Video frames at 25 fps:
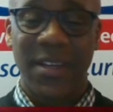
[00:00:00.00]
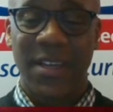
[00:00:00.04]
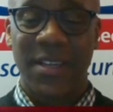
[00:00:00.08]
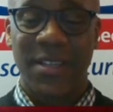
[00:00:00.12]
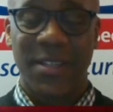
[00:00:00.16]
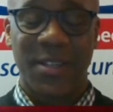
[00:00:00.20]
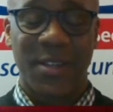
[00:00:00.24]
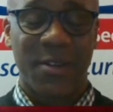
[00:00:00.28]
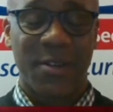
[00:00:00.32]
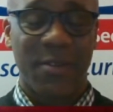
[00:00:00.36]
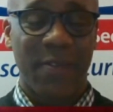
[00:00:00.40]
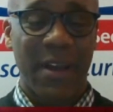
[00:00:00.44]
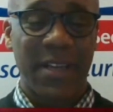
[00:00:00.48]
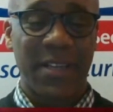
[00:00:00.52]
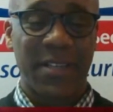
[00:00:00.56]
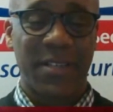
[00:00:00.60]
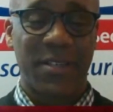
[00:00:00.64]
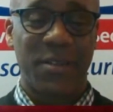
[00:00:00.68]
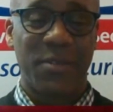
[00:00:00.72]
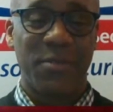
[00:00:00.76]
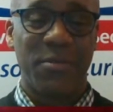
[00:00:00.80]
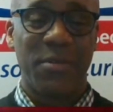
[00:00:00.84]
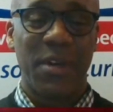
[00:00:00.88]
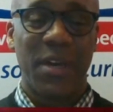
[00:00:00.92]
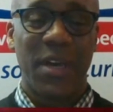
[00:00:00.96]
It's great
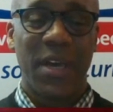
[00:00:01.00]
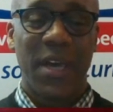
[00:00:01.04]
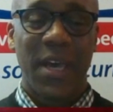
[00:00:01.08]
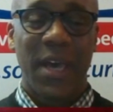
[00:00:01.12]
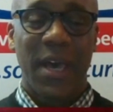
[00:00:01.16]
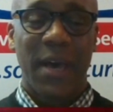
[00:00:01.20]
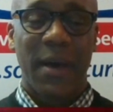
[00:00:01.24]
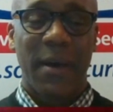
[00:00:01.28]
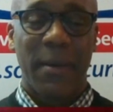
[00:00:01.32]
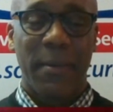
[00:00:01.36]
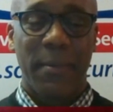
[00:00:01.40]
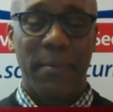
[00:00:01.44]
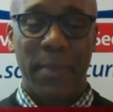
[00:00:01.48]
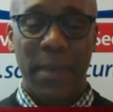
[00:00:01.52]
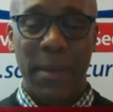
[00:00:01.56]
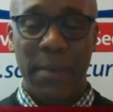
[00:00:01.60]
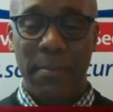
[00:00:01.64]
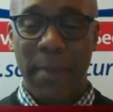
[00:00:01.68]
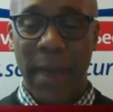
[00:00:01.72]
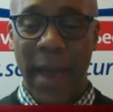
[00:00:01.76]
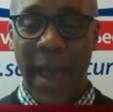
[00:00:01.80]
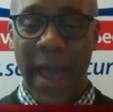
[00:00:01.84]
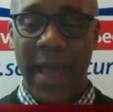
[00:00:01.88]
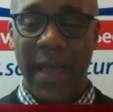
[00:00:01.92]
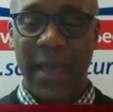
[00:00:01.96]
to uh, be
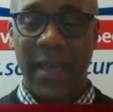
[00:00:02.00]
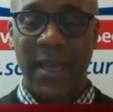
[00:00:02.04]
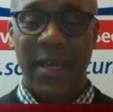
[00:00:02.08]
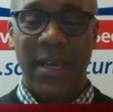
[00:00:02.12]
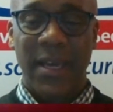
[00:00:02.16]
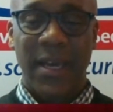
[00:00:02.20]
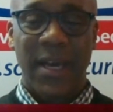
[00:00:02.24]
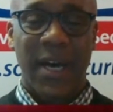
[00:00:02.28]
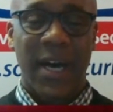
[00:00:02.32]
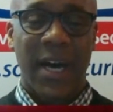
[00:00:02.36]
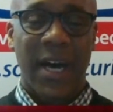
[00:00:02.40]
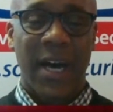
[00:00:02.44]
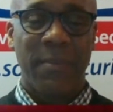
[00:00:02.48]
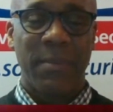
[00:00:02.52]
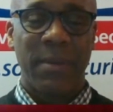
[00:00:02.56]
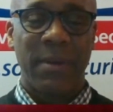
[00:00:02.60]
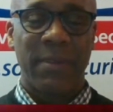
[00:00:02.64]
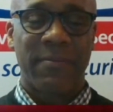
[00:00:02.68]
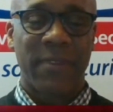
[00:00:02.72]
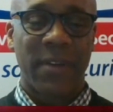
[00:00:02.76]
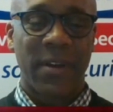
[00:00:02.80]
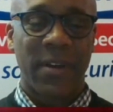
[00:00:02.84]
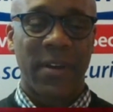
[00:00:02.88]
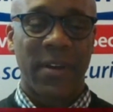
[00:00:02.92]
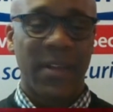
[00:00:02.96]
back um, in
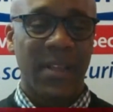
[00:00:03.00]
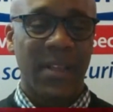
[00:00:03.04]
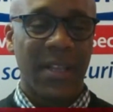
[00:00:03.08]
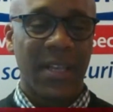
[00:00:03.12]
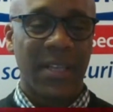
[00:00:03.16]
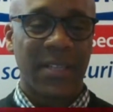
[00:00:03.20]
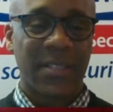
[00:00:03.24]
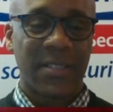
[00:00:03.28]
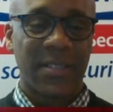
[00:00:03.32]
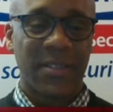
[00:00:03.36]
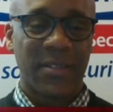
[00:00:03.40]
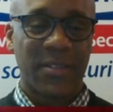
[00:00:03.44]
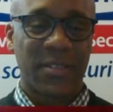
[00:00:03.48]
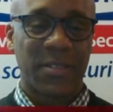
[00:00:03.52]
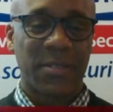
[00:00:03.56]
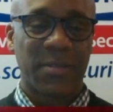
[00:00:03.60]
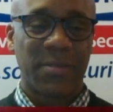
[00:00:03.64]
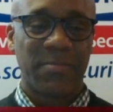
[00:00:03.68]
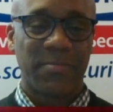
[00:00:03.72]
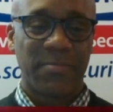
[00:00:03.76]
front of the listeners.